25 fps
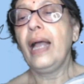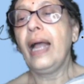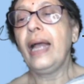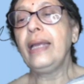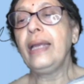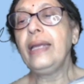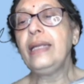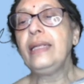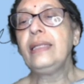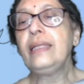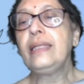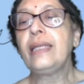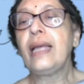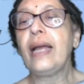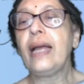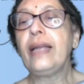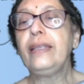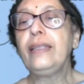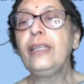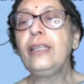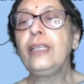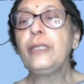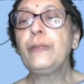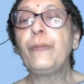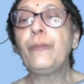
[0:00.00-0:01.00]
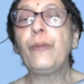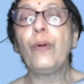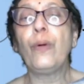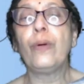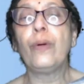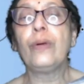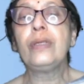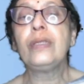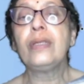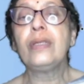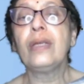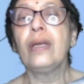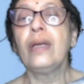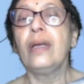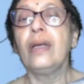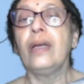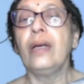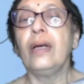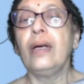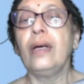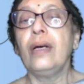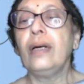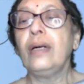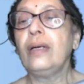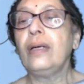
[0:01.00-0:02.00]
and inside the spores,
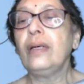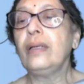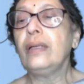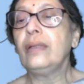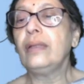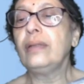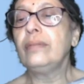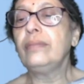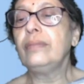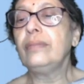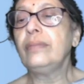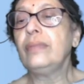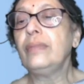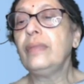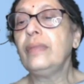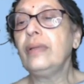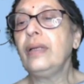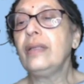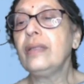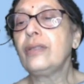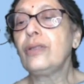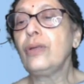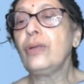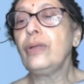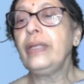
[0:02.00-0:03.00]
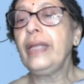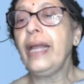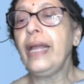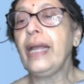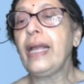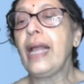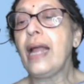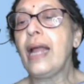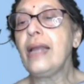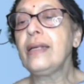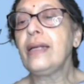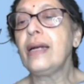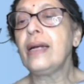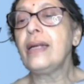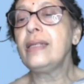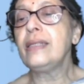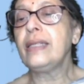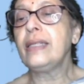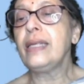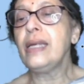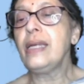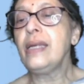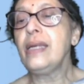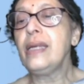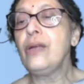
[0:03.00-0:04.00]
so they can
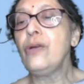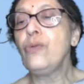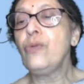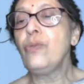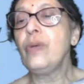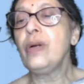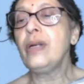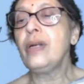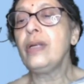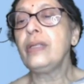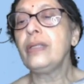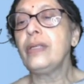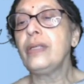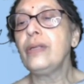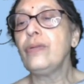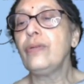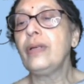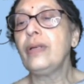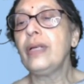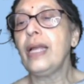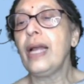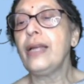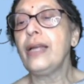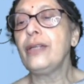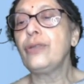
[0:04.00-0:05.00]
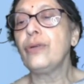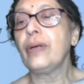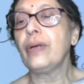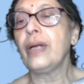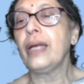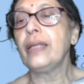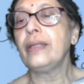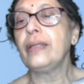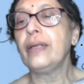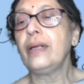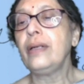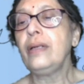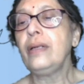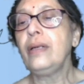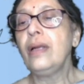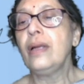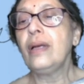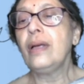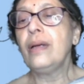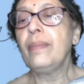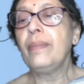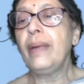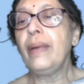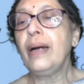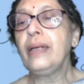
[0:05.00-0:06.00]
contain numerous nuclei together,
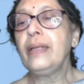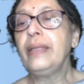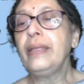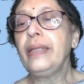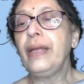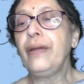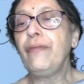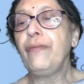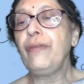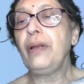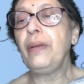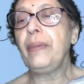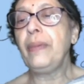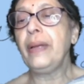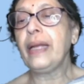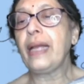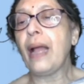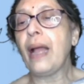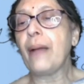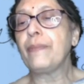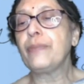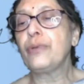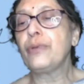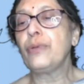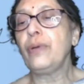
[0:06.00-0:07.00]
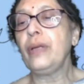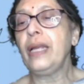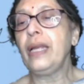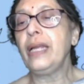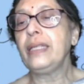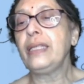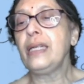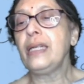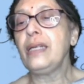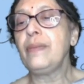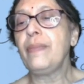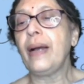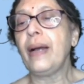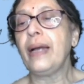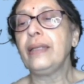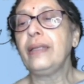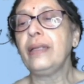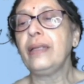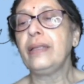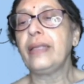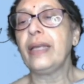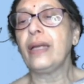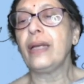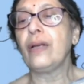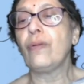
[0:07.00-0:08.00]
but they will be capsulated by
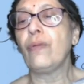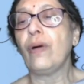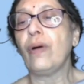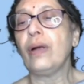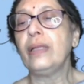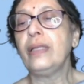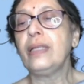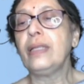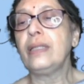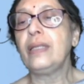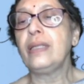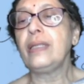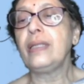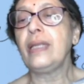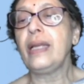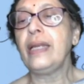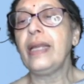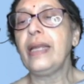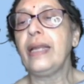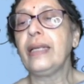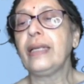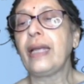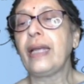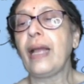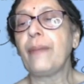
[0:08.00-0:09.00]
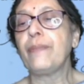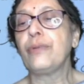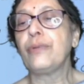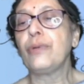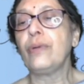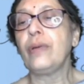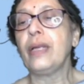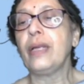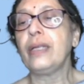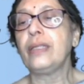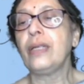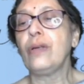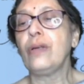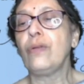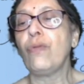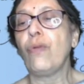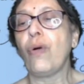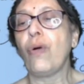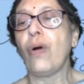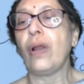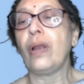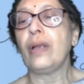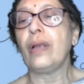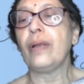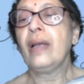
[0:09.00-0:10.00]
the thick wall. This is an encapsulated
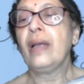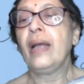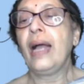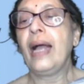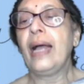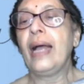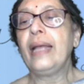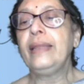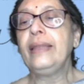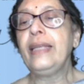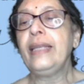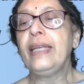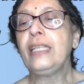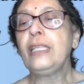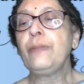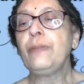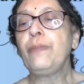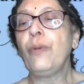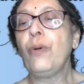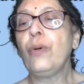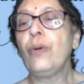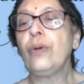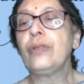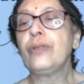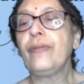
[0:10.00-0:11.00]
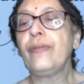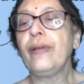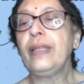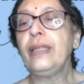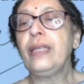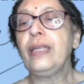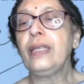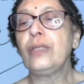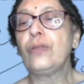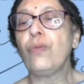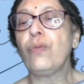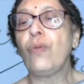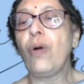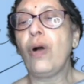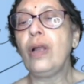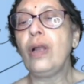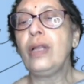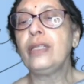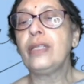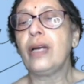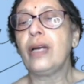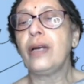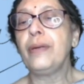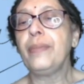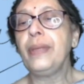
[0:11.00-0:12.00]
wall, and these spores, when this
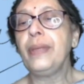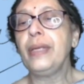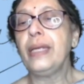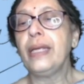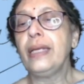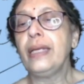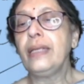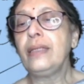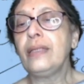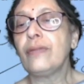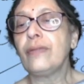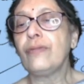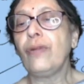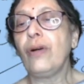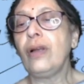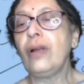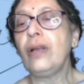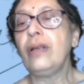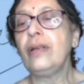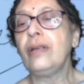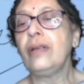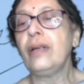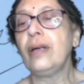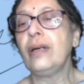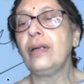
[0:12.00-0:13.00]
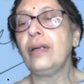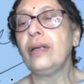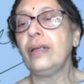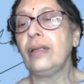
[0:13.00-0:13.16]
wall germinates, wall